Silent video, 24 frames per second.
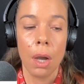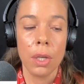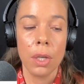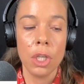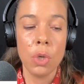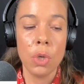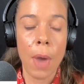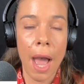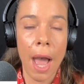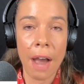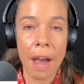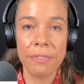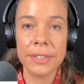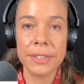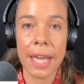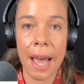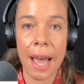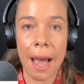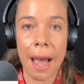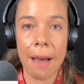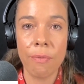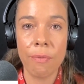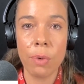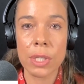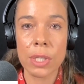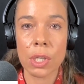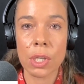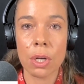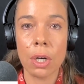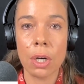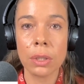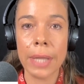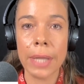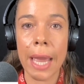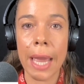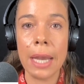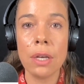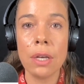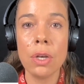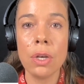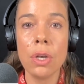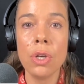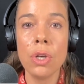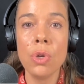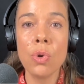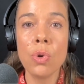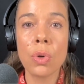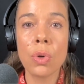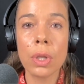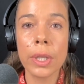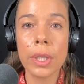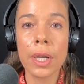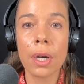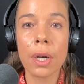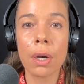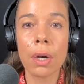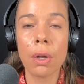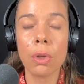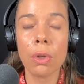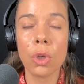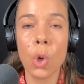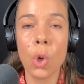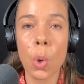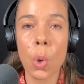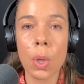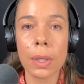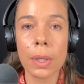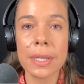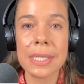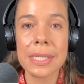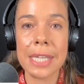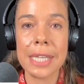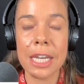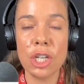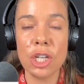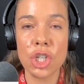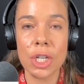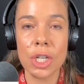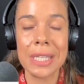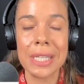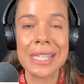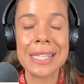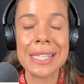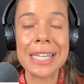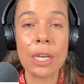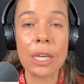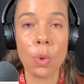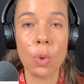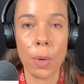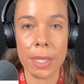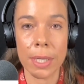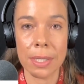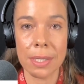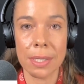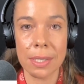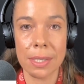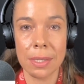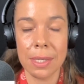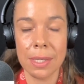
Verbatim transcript: you have to have what's called a nuclear localization sequence.